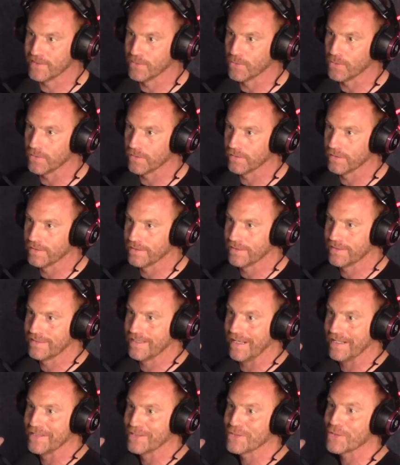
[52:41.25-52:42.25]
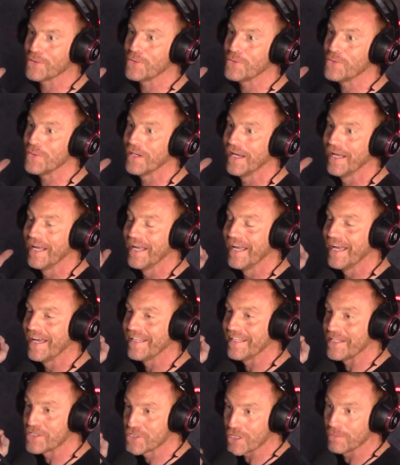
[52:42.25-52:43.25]
Norton and do
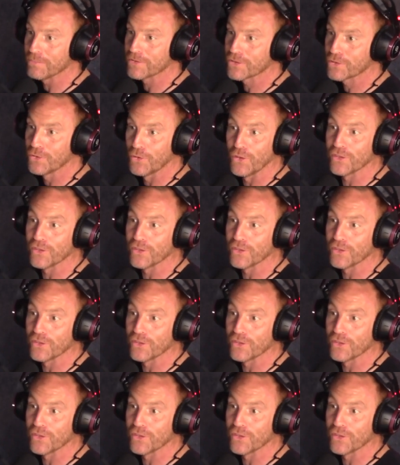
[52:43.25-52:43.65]
the jumps, jumps.